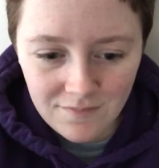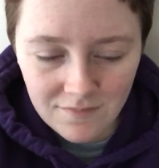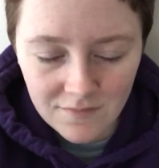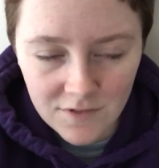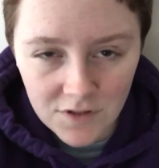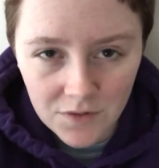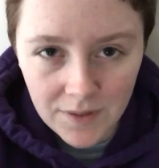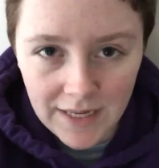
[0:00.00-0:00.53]

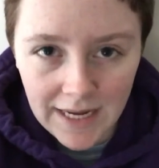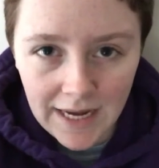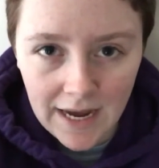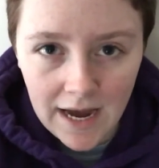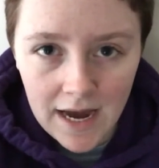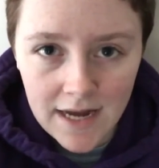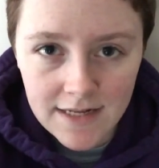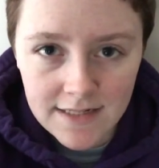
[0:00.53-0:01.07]
So yeah,
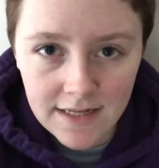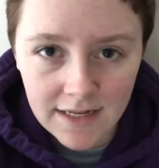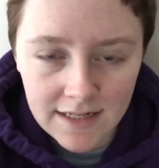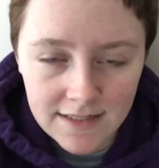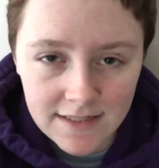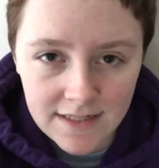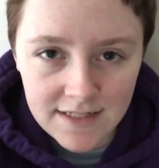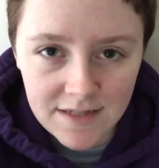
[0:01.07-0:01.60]
guys, I guess
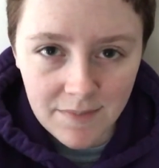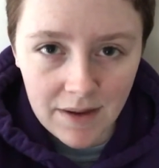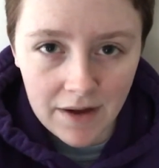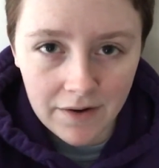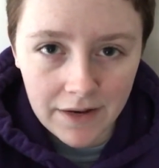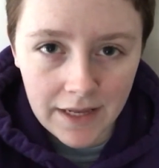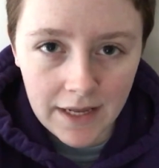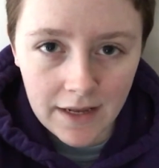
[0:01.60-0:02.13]
that's
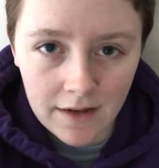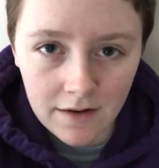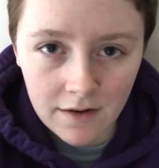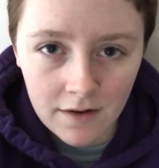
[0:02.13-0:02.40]
about it.